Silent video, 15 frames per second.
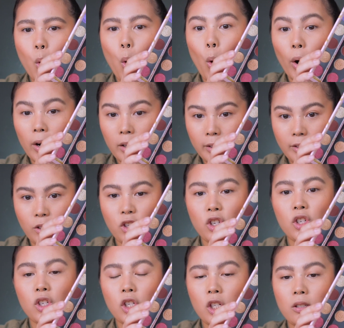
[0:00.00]

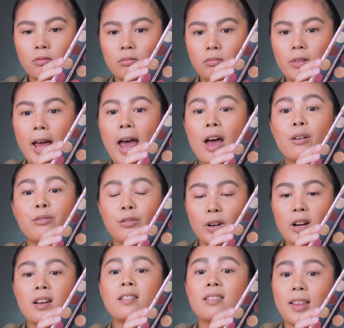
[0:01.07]
Gorge.
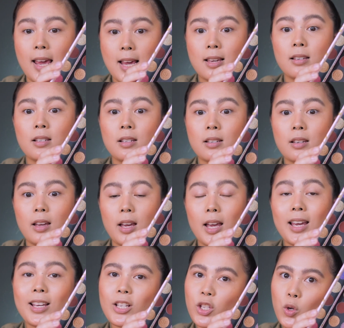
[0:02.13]
Everything
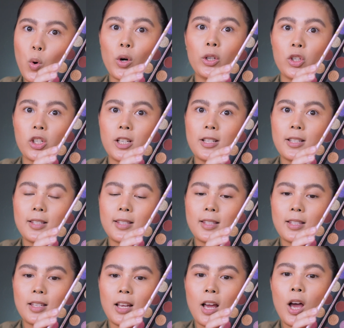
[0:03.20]
is
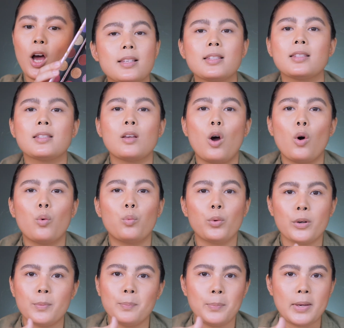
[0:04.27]
gorgeous. This
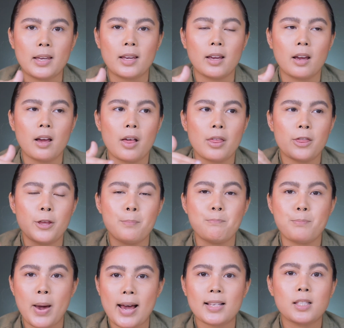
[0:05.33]
would be the
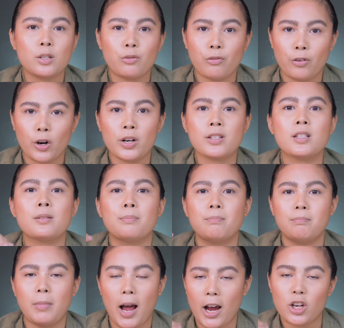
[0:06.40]
best first
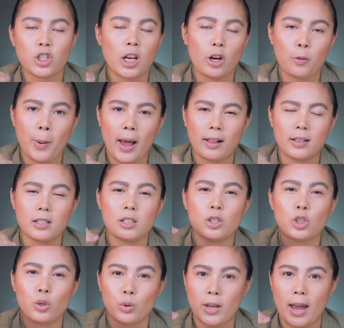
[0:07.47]
eyeshadow palette
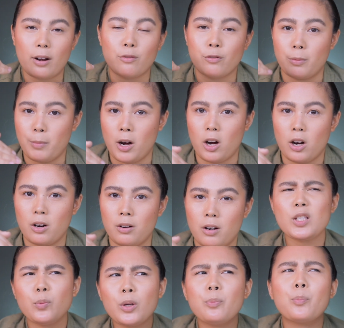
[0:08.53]
to get from her.
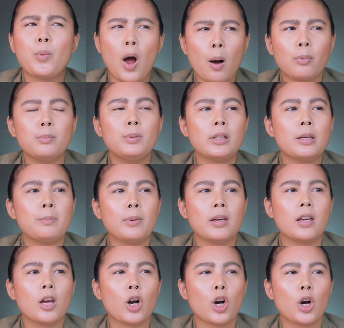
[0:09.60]
This would probably
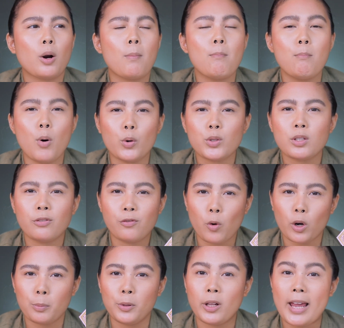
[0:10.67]
be her most
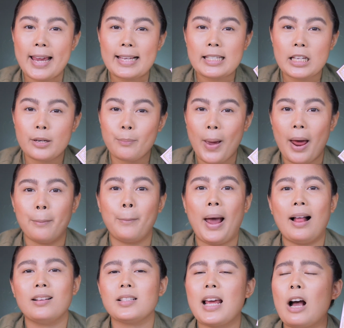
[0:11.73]
affordable 18 pan
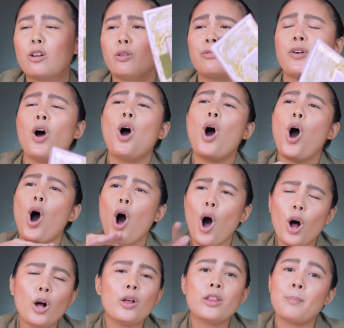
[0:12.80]
palette out of
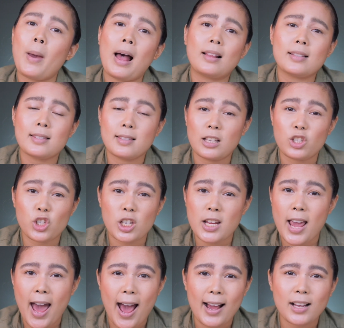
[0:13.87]
all the palettes that
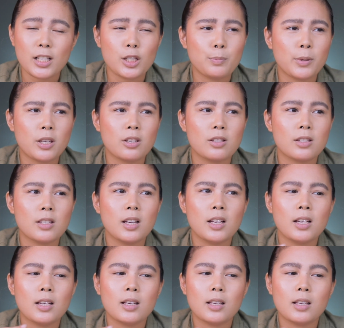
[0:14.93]
she has, because